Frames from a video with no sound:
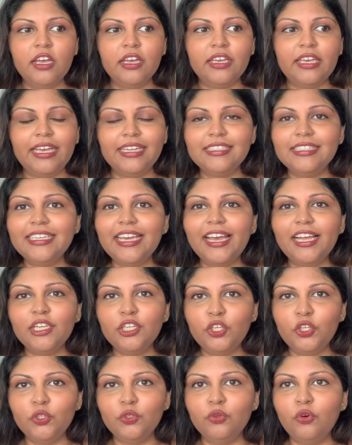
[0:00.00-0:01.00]
can tell
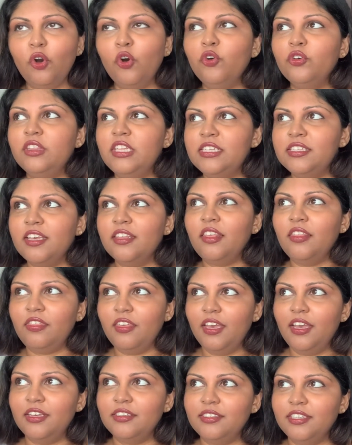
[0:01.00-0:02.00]
you, oh, these are the
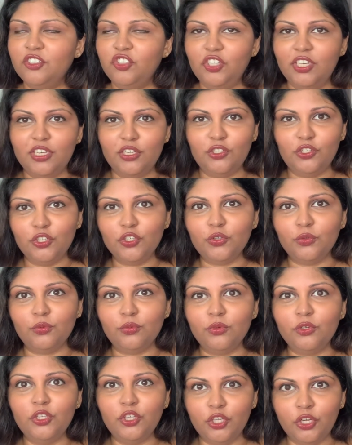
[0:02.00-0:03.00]
things that she can do,
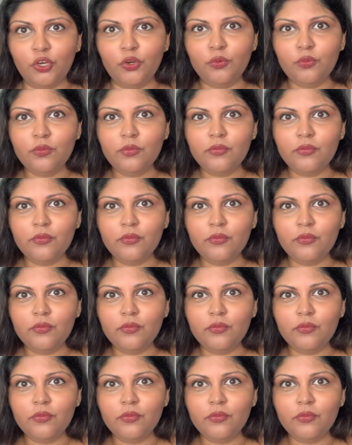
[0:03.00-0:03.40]
you know?